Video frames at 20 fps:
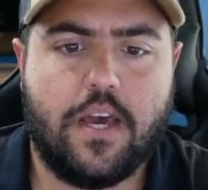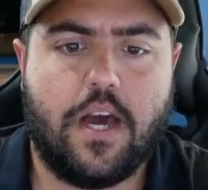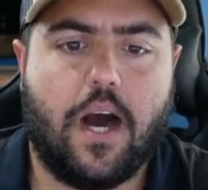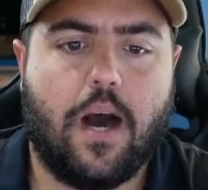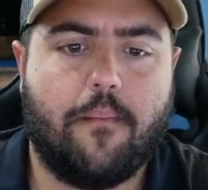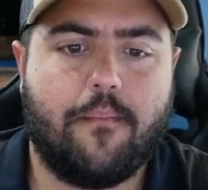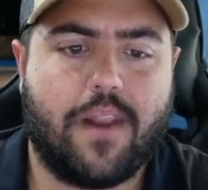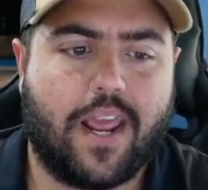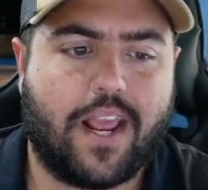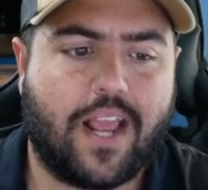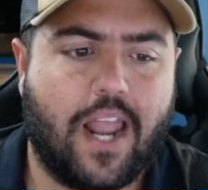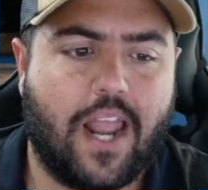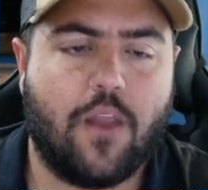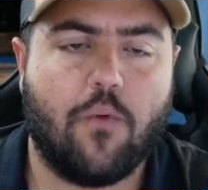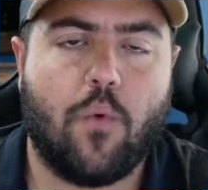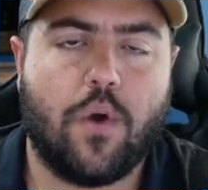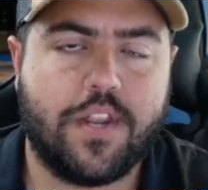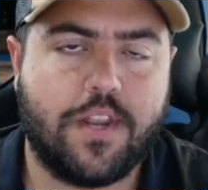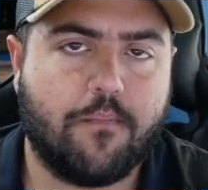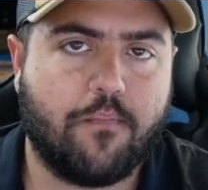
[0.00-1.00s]
But I kind
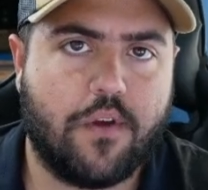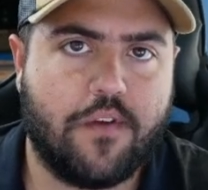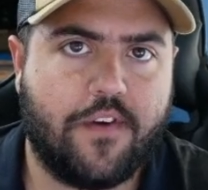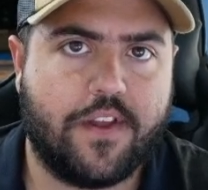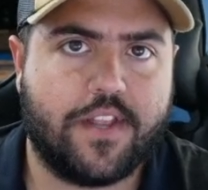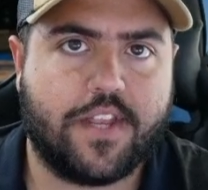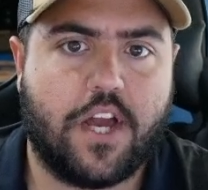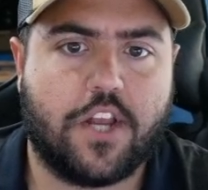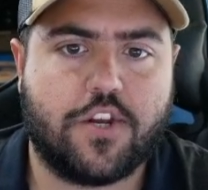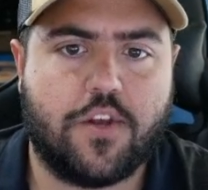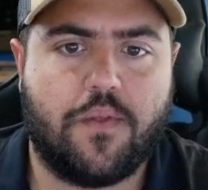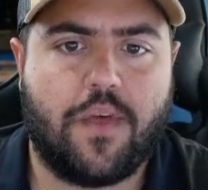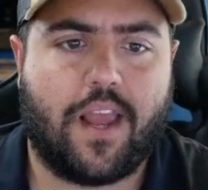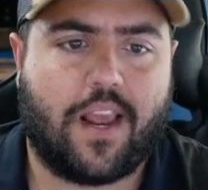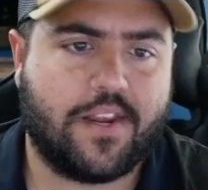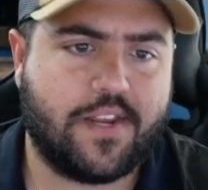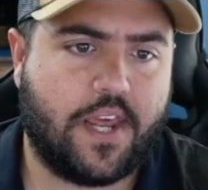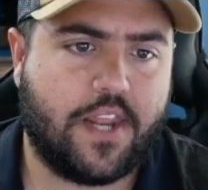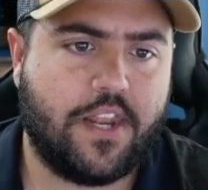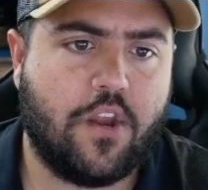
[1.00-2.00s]
of wanted to briefly touch on that
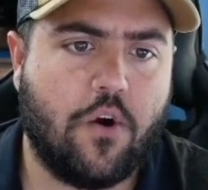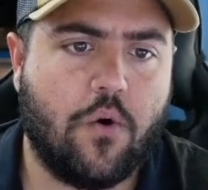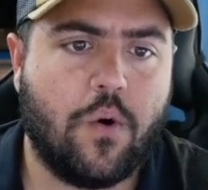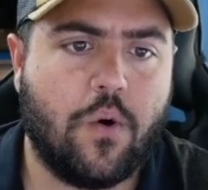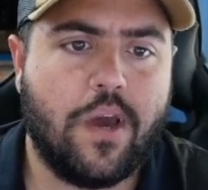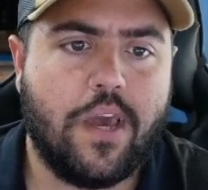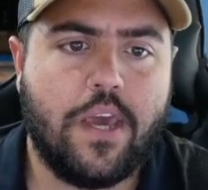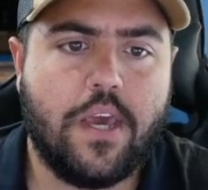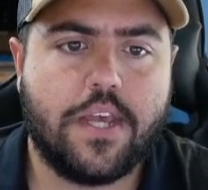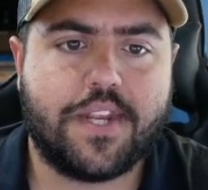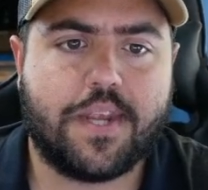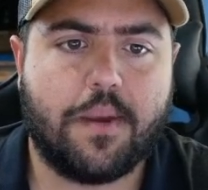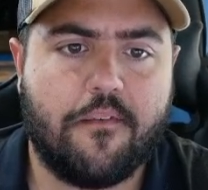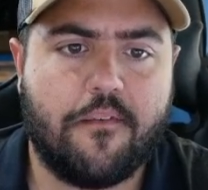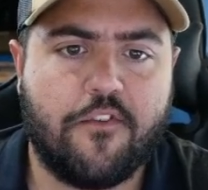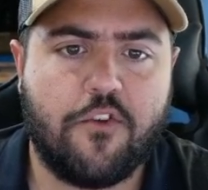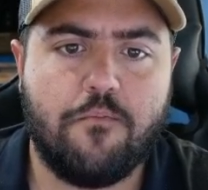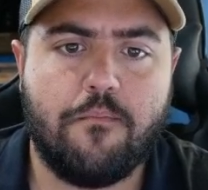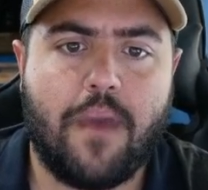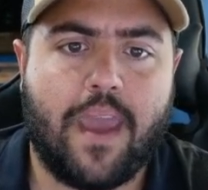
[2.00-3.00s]
because I know some
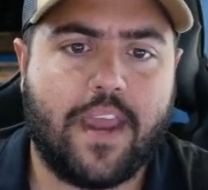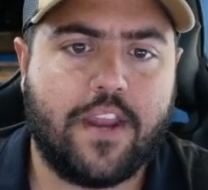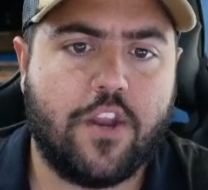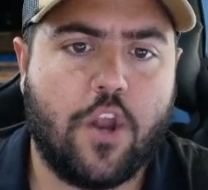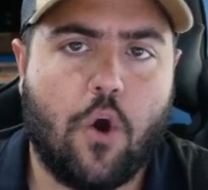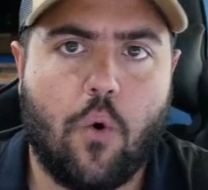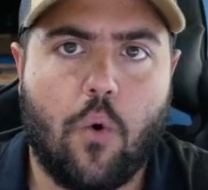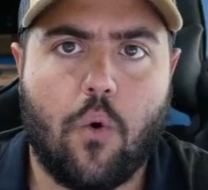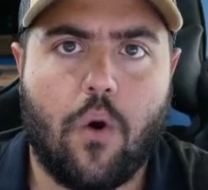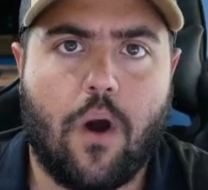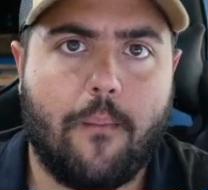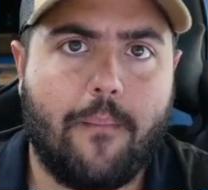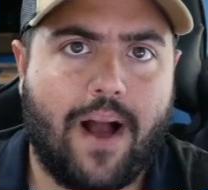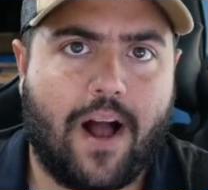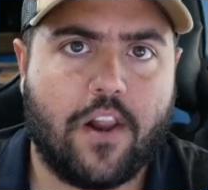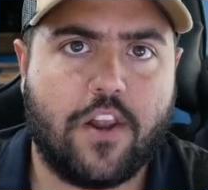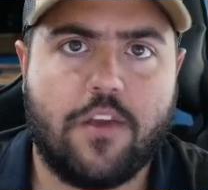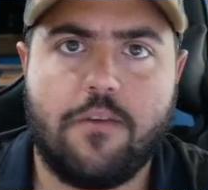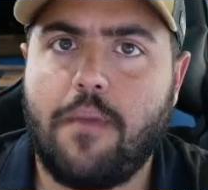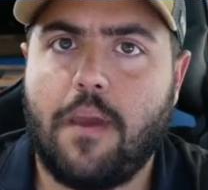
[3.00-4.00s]
of you may know
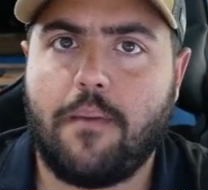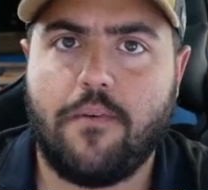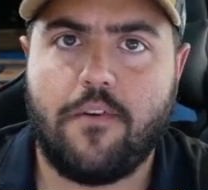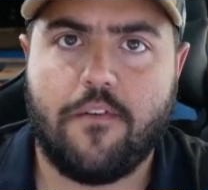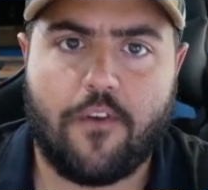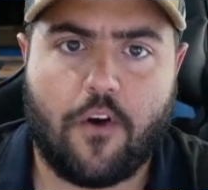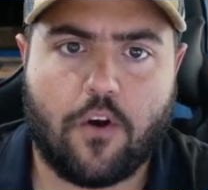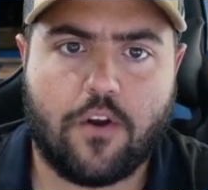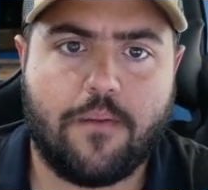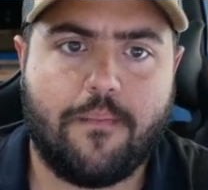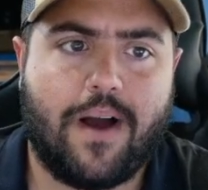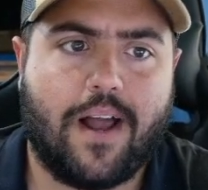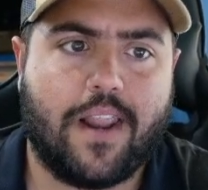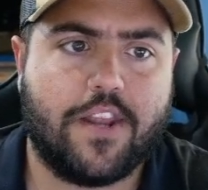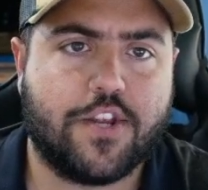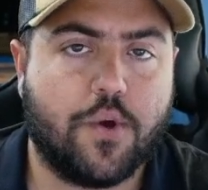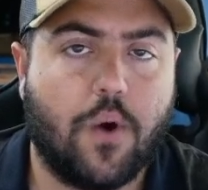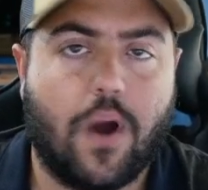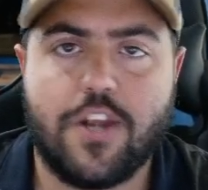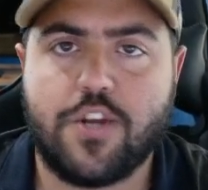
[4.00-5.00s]
about it, maybe you've heard about
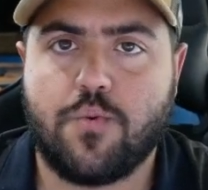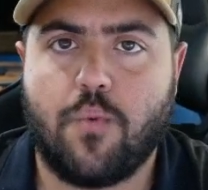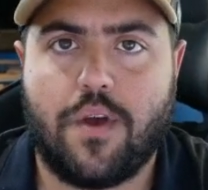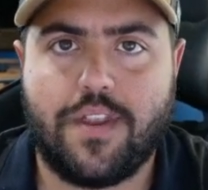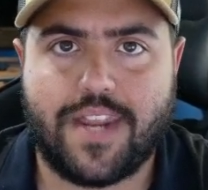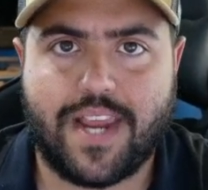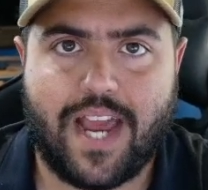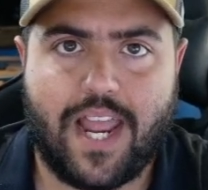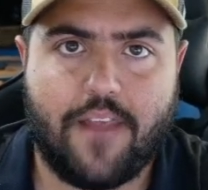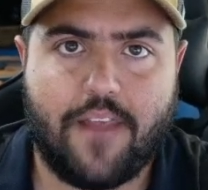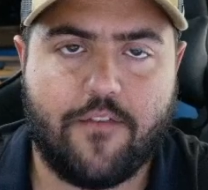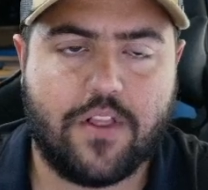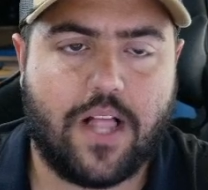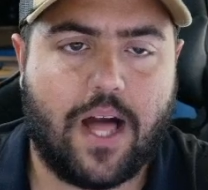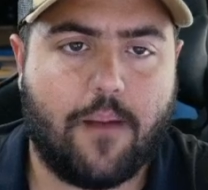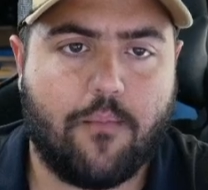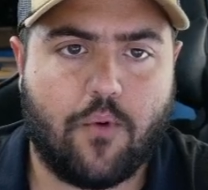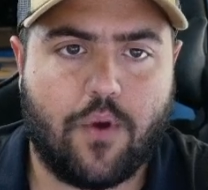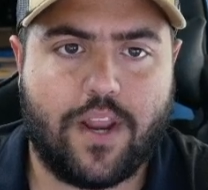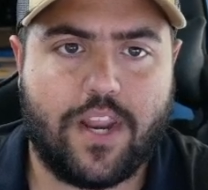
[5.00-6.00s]
it, so I just wanted to kind of
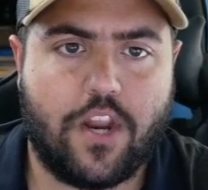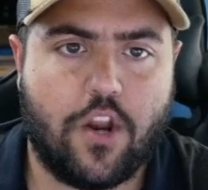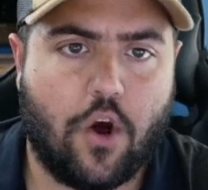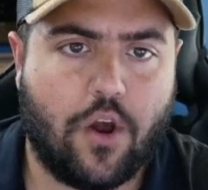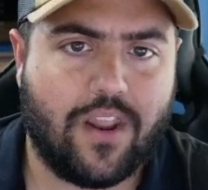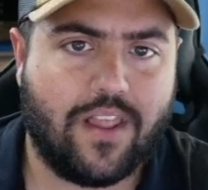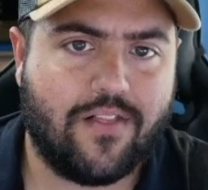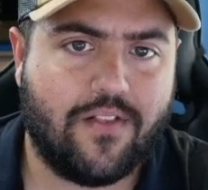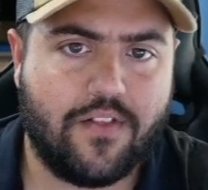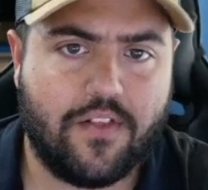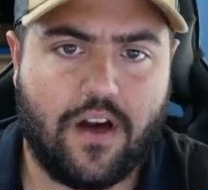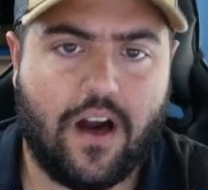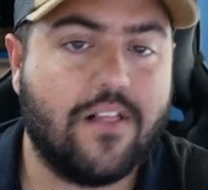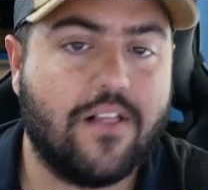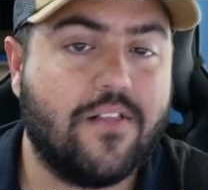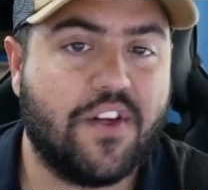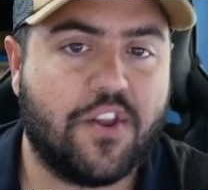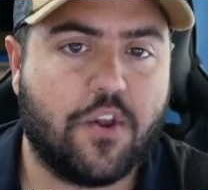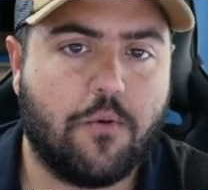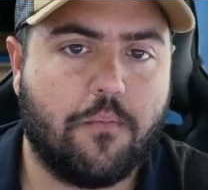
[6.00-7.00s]
elaborate it on a
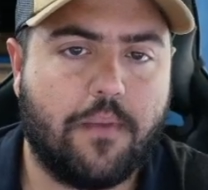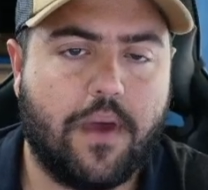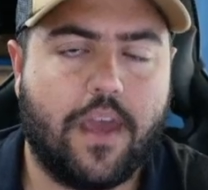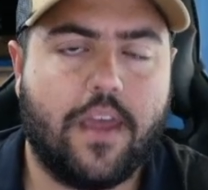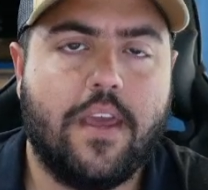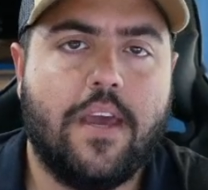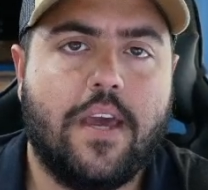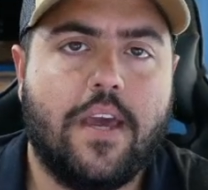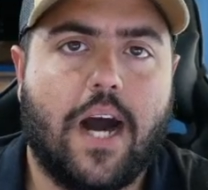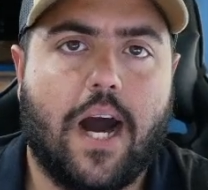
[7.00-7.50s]
little bit.